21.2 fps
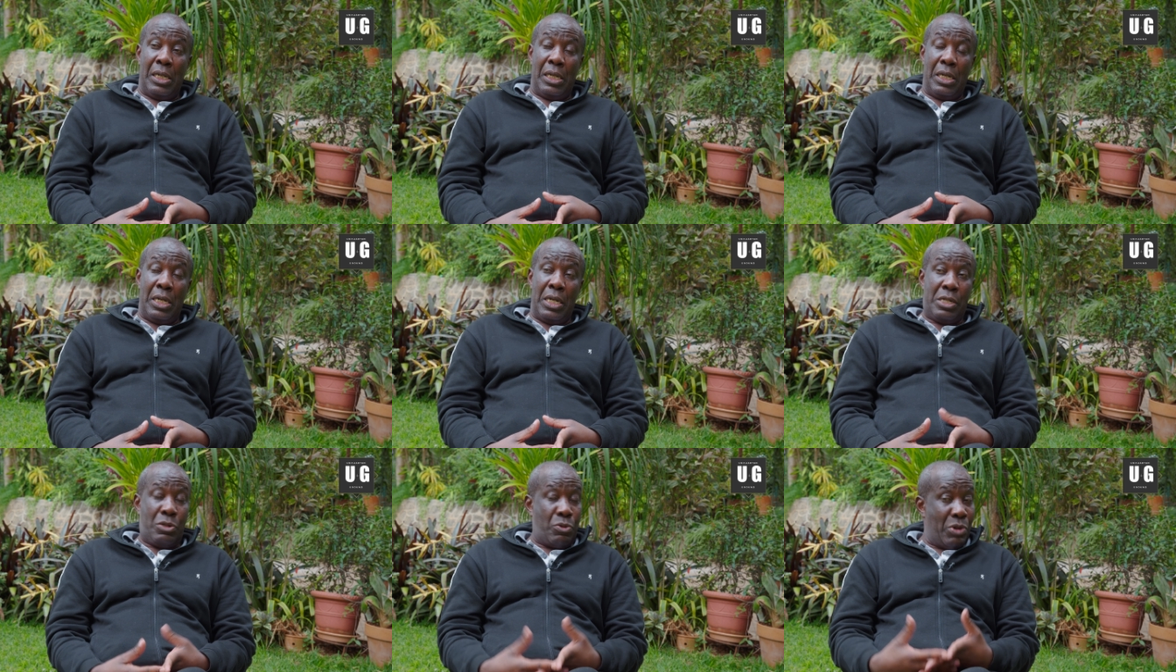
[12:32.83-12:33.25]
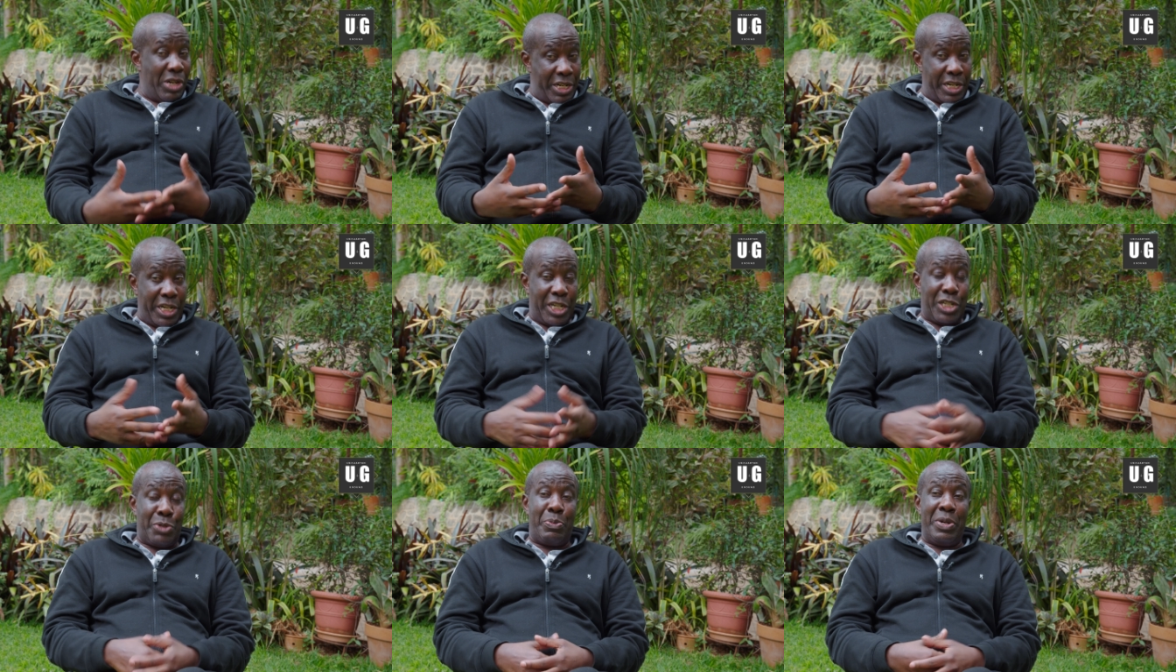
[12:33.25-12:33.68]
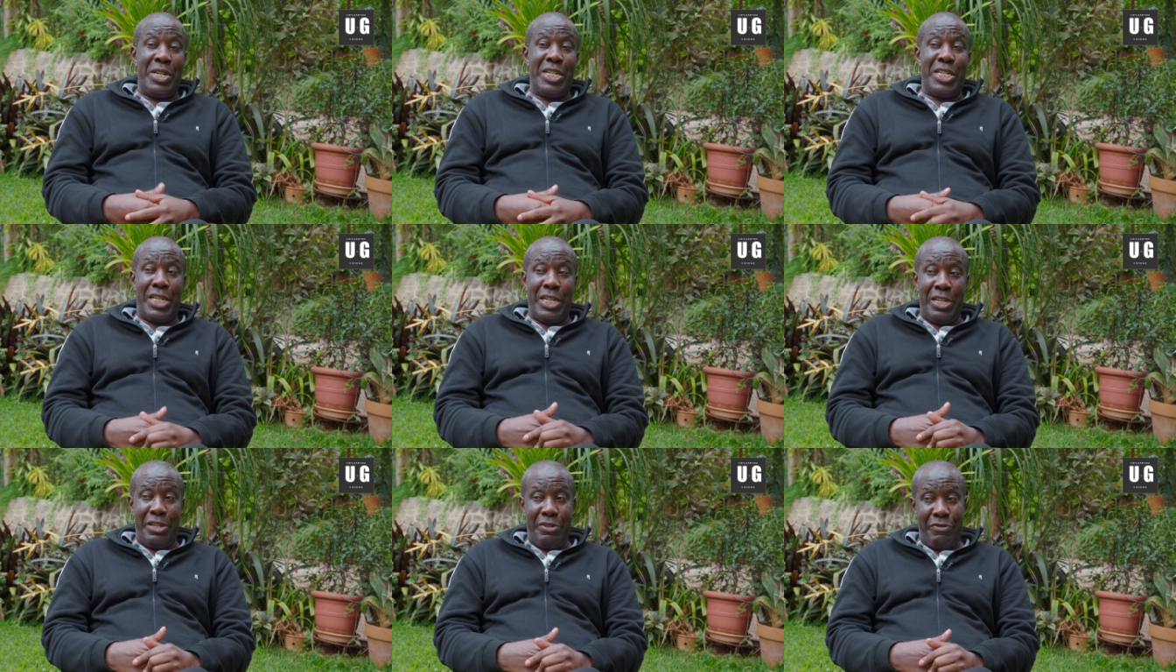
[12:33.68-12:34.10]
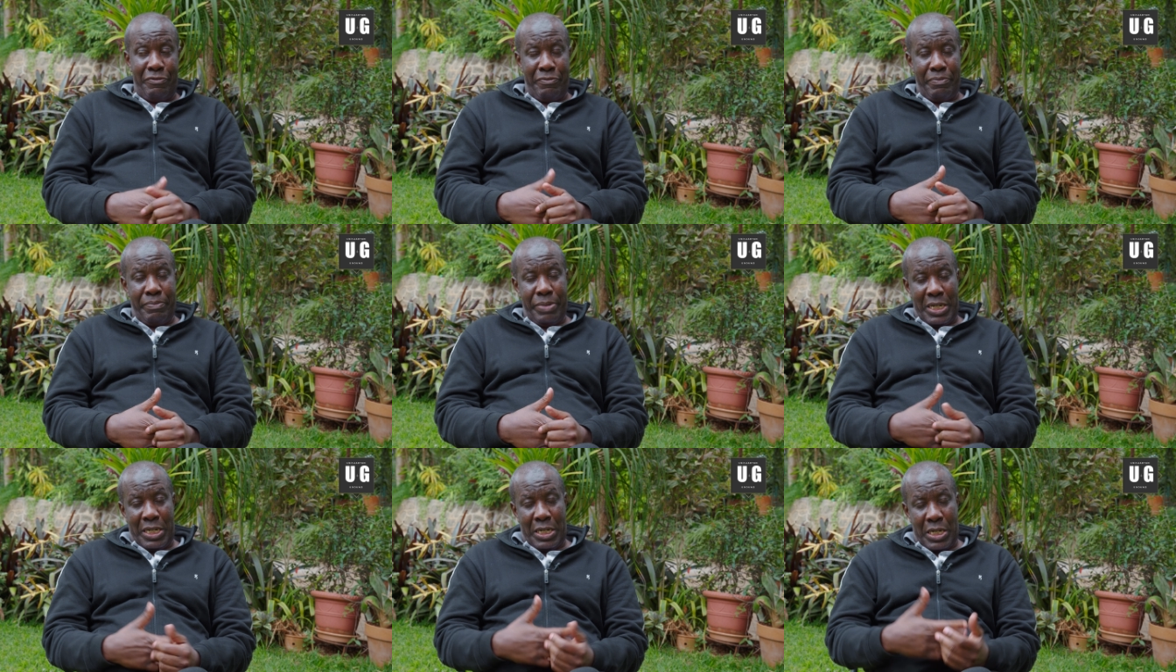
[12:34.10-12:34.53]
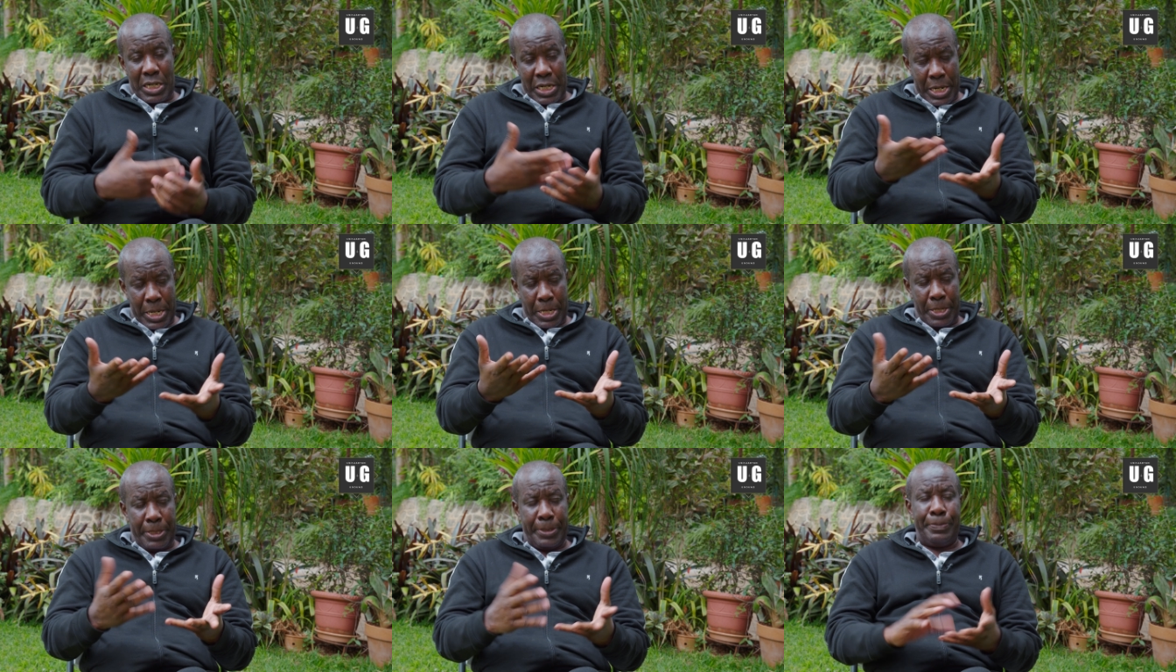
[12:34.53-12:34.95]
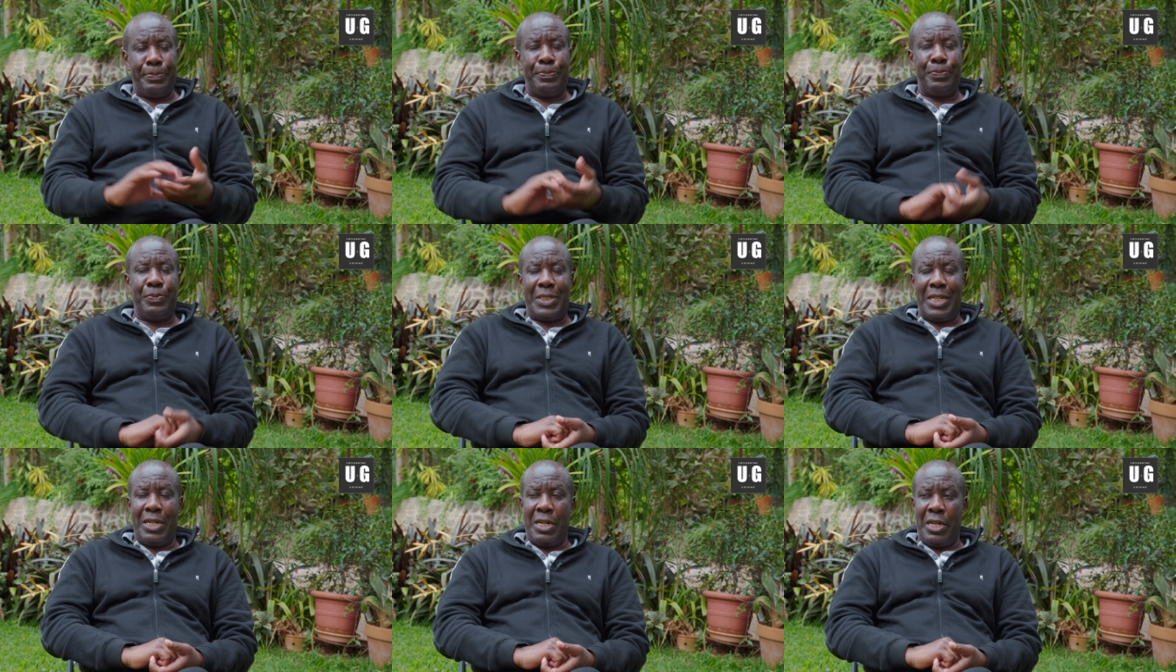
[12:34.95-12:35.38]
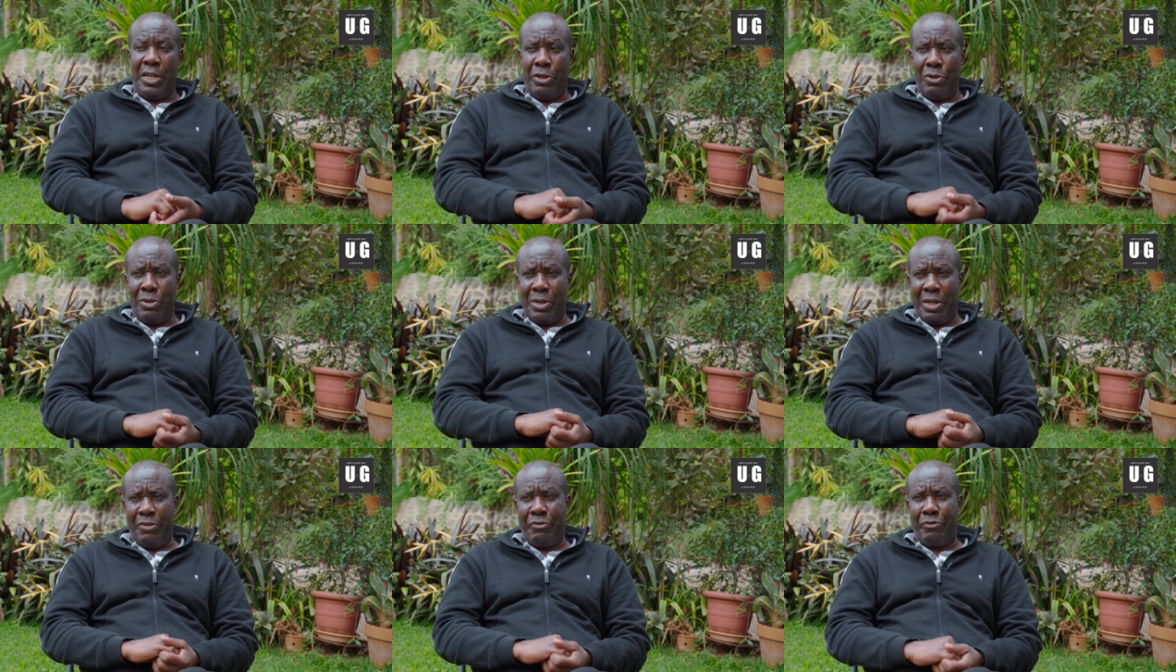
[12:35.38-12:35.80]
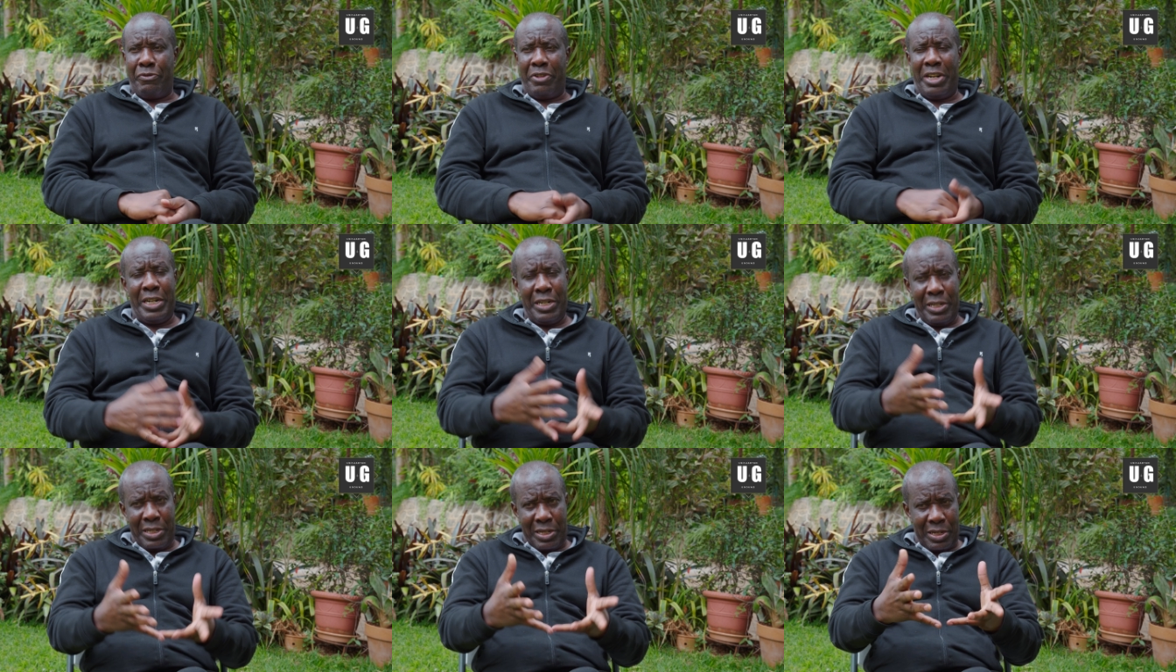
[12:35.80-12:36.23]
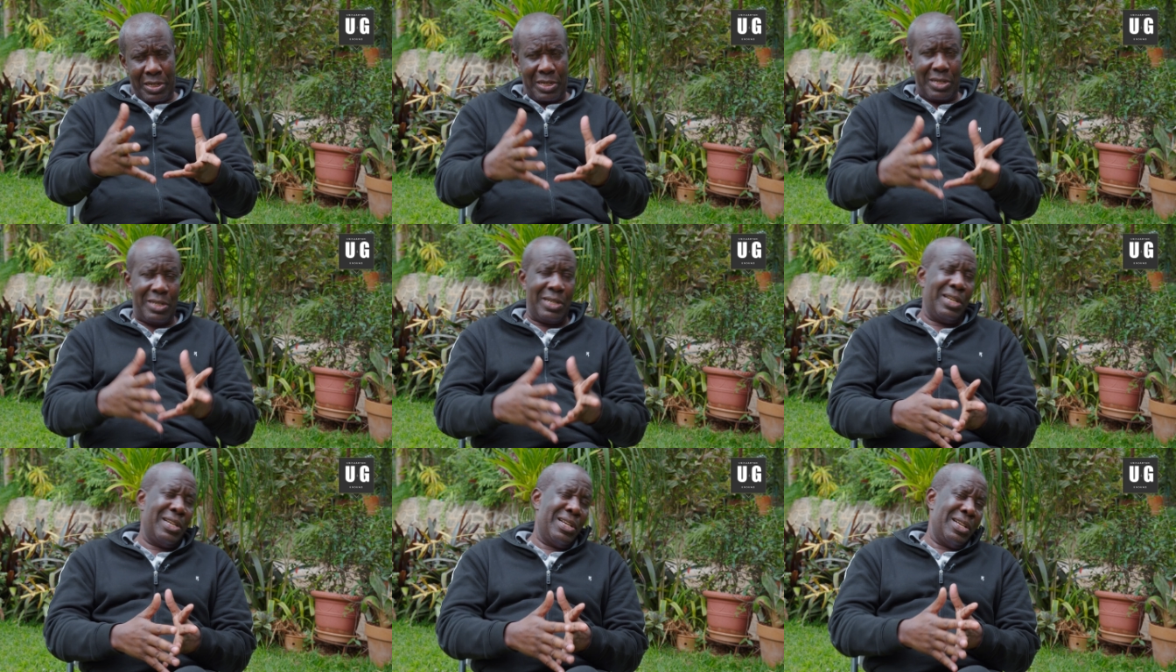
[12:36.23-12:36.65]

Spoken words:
It's quite expensive, but I know I have friends.